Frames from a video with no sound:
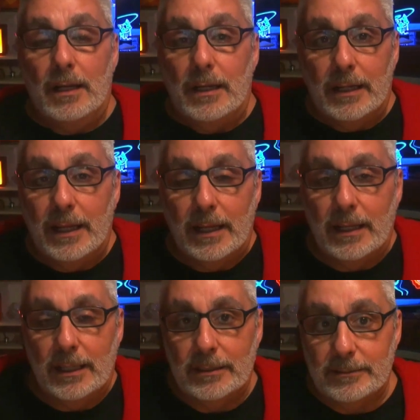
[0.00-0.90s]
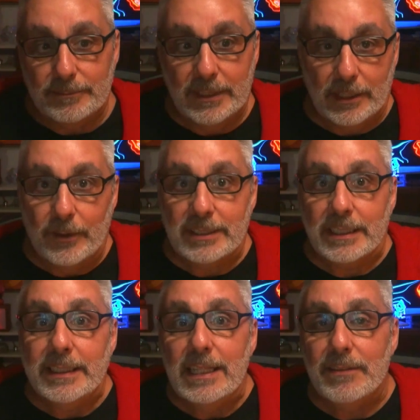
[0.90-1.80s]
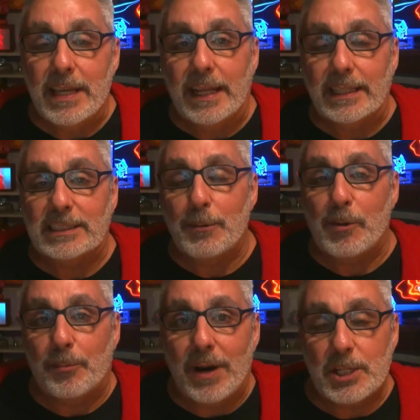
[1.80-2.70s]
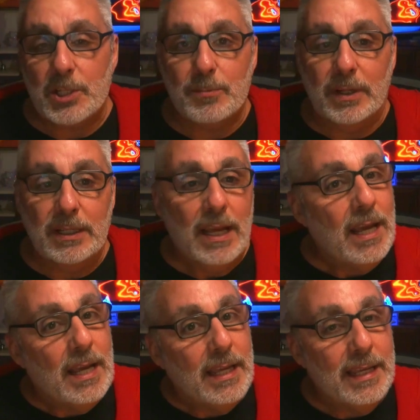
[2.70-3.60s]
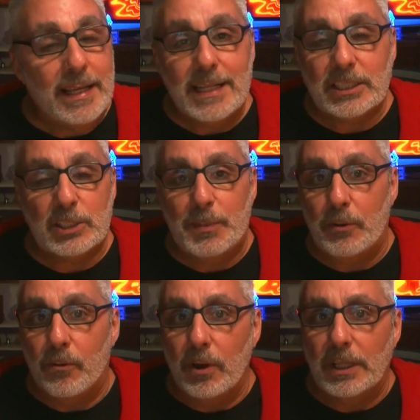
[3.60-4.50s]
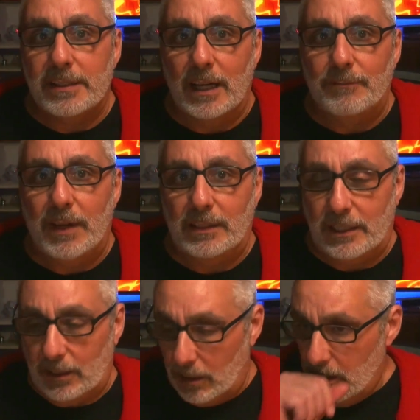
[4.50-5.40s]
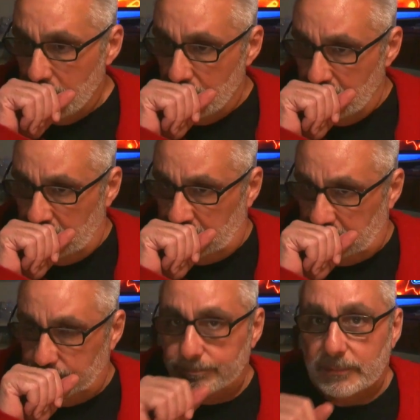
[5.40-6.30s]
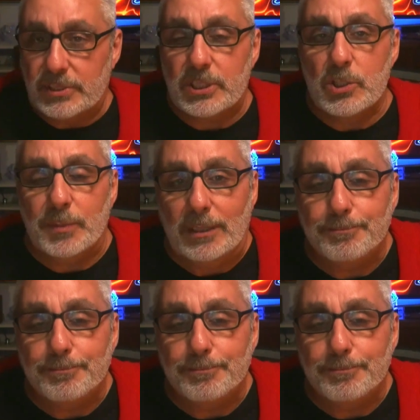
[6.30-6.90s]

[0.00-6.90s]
it's alleviating some of the pressure, but it has just been really tough out there. Excuse me.